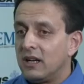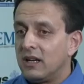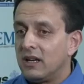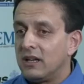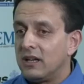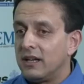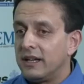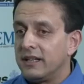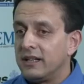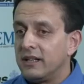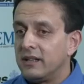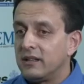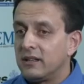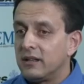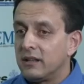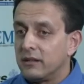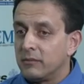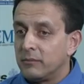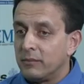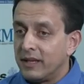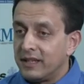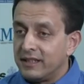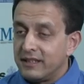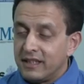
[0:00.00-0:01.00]
And
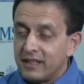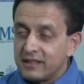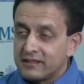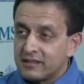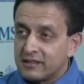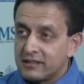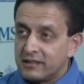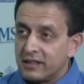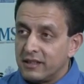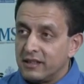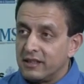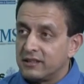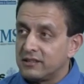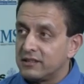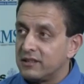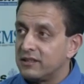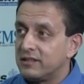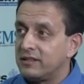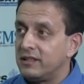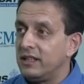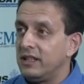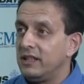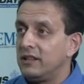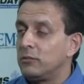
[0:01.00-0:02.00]
my next thing is to
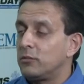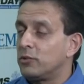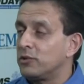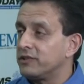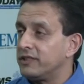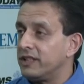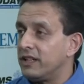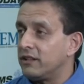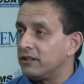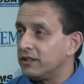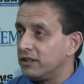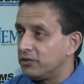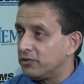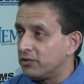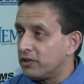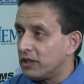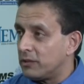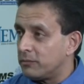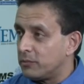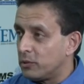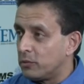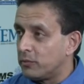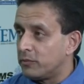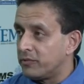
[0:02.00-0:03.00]
see the mortality
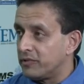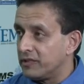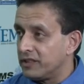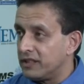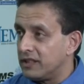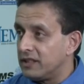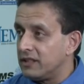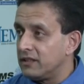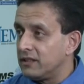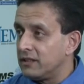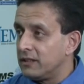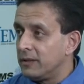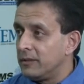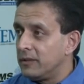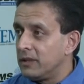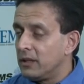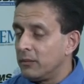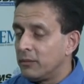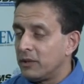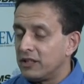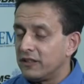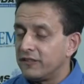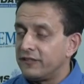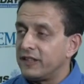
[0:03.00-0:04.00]
drop, hopefully,
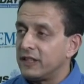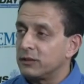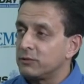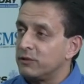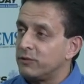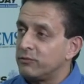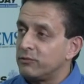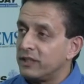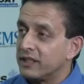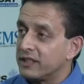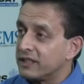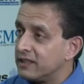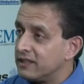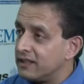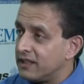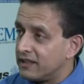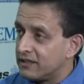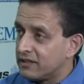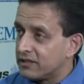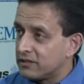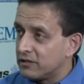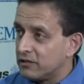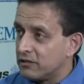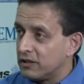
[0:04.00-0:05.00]
by the fact we've
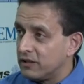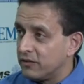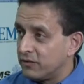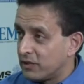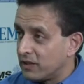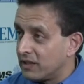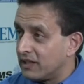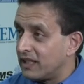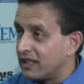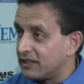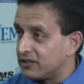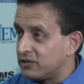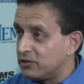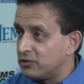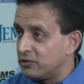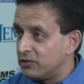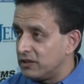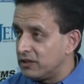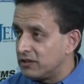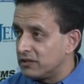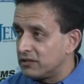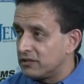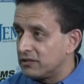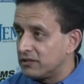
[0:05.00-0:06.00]
recognized it early for the last 2
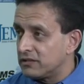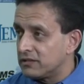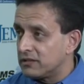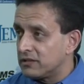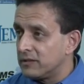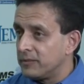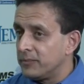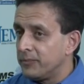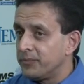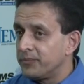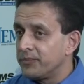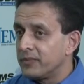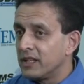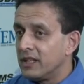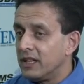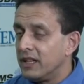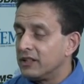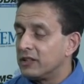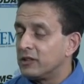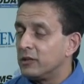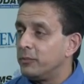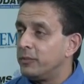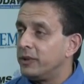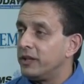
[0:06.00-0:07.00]
years,
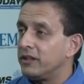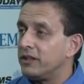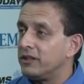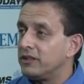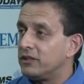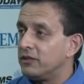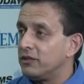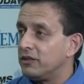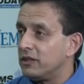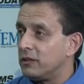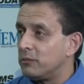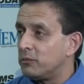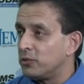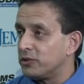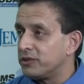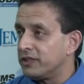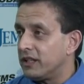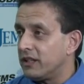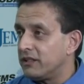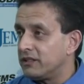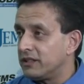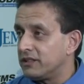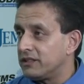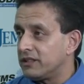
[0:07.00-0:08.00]
and compare it to their
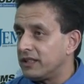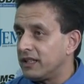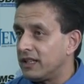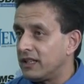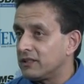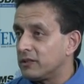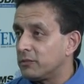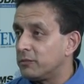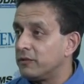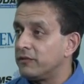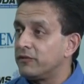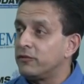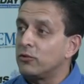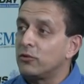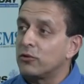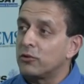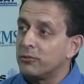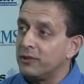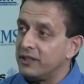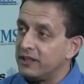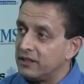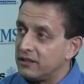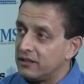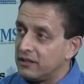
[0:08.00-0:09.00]
mortality stats before
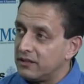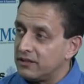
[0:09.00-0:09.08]
we did